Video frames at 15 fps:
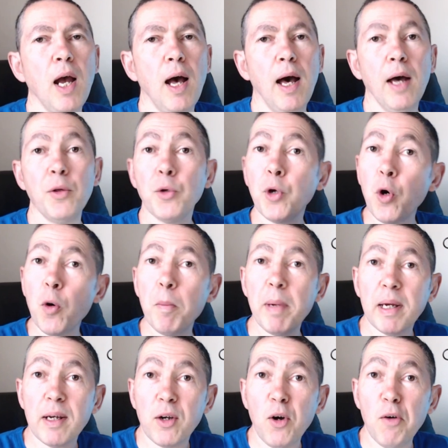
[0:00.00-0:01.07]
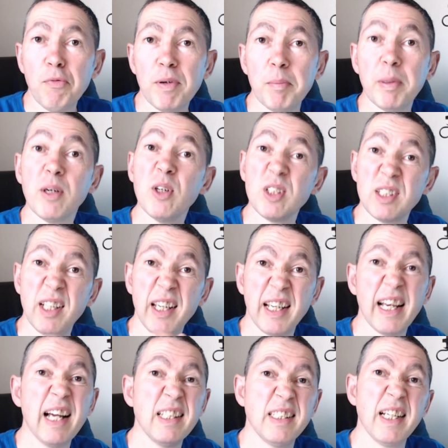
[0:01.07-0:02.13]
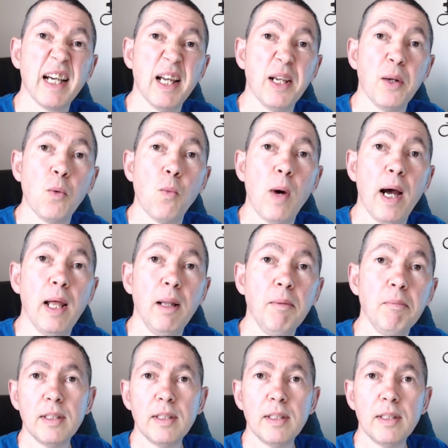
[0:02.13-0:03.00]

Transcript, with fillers: and you go and a coffee because it can take a little while.